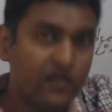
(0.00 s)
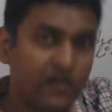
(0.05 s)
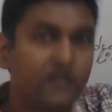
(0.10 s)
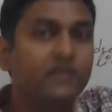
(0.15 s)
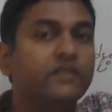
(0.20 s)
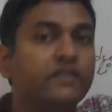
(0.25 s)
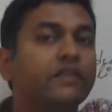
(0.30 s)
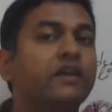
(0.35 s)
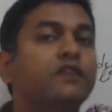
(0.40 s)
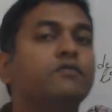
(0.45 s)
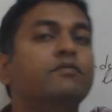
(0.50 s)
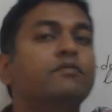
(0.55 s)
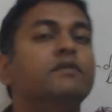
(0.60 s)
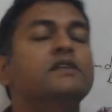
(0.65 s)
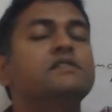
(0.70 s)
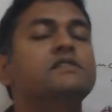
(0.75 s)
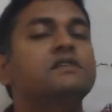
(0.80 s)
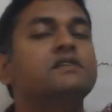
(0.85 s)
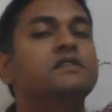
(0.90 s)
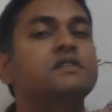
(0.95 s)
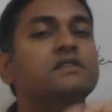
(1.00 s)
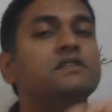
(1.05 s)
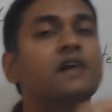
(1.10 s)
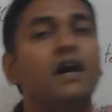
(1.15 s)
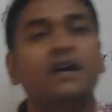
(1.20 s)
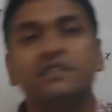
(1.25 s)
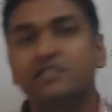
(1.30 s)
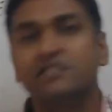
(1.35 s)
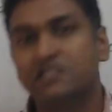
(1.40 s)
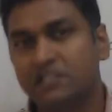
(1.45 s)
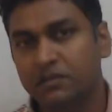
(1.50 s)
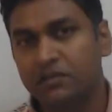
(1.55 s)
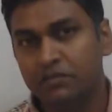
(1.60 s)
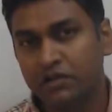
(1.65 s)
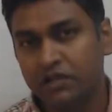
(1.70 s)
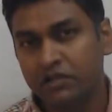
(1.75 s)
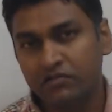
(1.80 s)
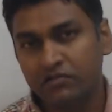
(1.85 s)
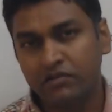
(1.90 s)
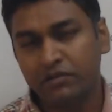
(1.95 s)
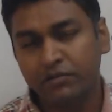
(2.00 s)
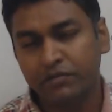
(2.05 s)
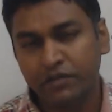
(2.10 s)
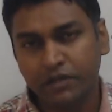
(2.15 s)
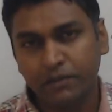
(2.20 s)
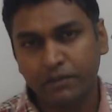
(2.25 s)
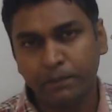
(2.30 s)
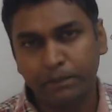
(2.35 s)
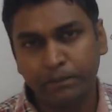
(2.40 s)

that means it is an unstable equilibrium.